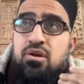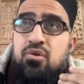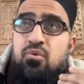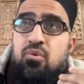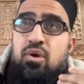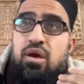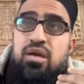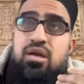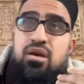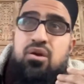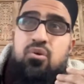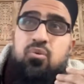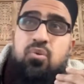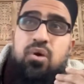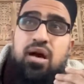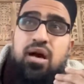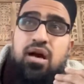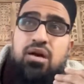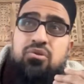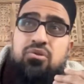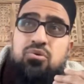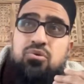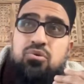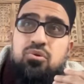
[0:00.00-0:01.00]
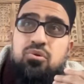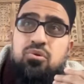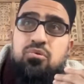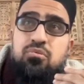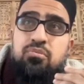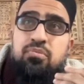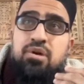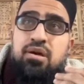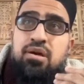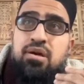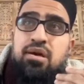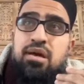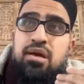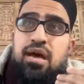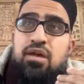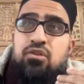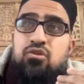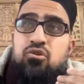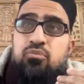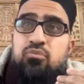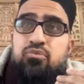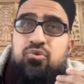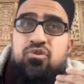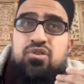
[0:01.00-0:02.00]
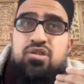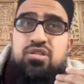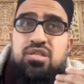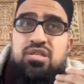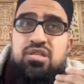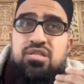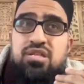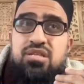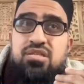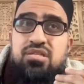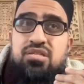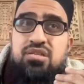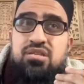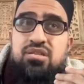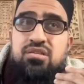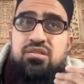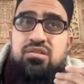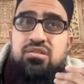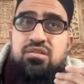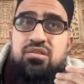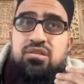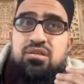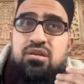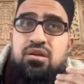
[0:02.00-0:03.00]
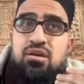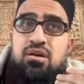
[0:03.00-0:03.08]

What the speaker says: Wa ikhwanukum, and your brothers and sisters.